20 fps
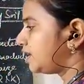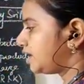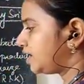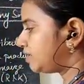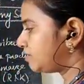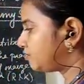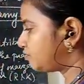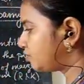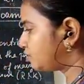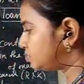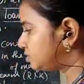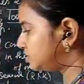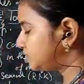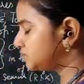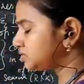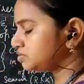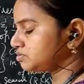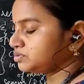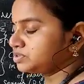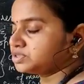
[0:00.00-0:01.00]
And for
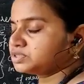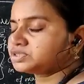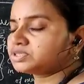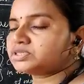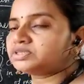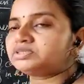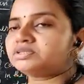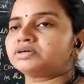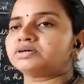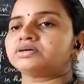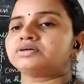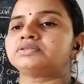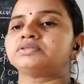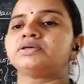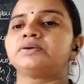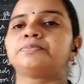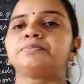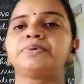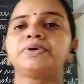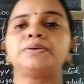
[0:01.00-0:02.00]
this reason,
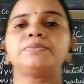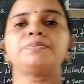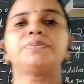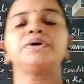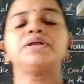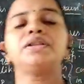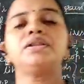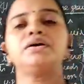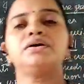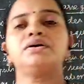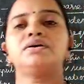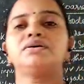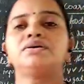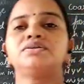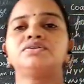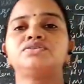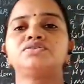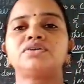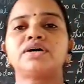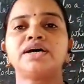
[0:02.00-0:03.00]
the people
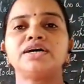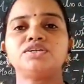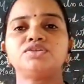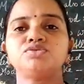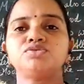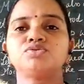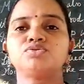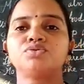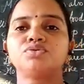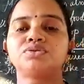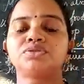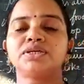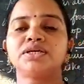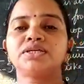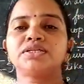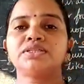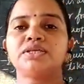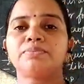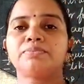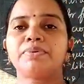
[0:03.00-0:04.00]
try to
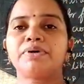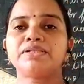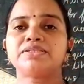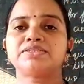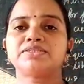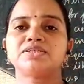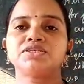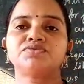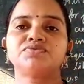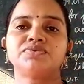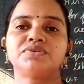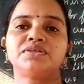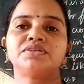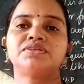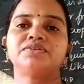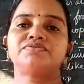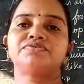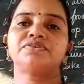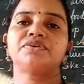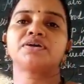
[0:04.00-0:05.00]
rotate the pulses with a
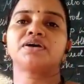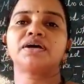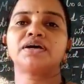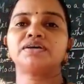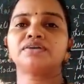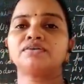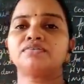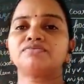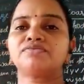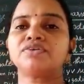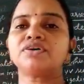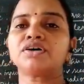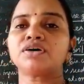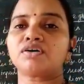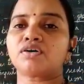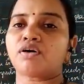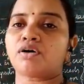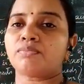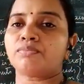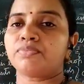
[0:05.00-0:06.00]
different kind of a
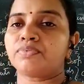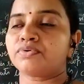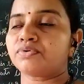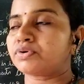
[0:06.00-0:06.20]
crop.